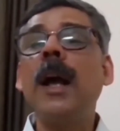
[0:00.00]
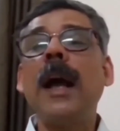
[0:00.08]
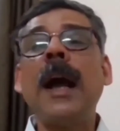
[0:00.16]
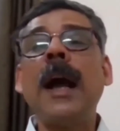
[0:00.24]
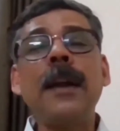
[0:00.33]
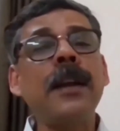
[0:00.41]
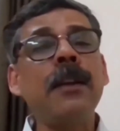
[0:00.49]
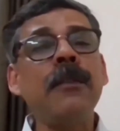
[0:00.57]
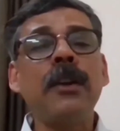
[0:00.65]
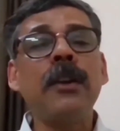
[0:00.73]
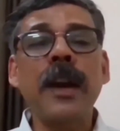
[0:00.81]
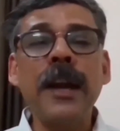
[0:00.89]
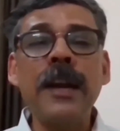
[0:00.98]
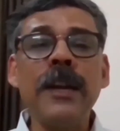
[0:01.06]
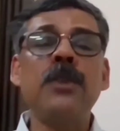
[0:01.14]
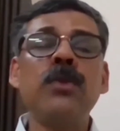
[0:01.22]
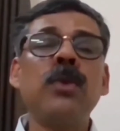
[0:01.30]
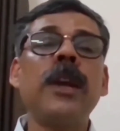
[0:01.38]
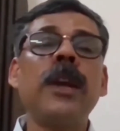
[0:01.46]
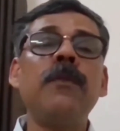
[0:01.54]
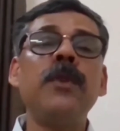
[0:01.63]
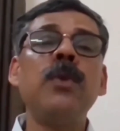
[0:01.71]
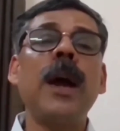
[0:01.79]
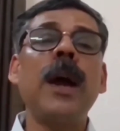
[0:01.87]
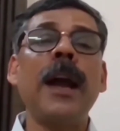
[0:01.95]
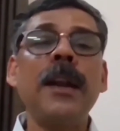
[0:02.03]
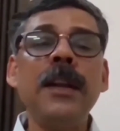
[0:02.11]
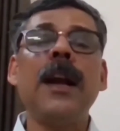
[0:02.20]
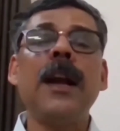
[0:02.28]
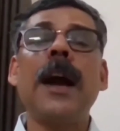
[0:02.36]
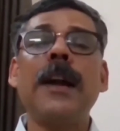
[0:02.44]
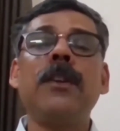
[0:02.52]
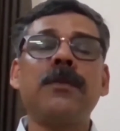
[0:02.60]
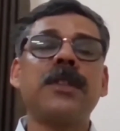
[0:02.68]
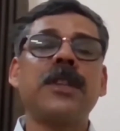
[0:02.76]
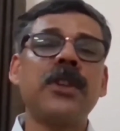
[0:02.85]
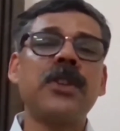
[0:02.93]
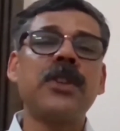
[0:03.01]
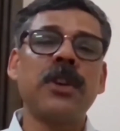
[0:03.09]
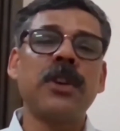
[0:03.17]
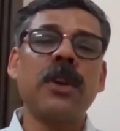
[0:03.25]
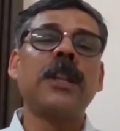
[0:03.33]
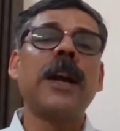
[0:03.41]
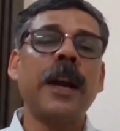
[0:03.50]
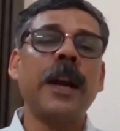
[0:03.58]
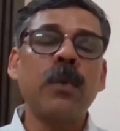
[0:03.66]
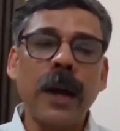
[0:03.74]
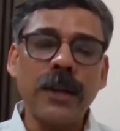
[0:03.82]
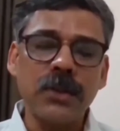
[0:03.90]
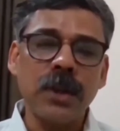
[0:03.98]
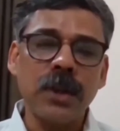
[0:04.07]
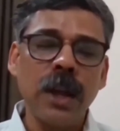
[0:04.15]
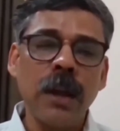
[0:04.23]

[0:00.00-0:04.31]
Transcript: and he will ready to give you any kind of suggestion or the advice,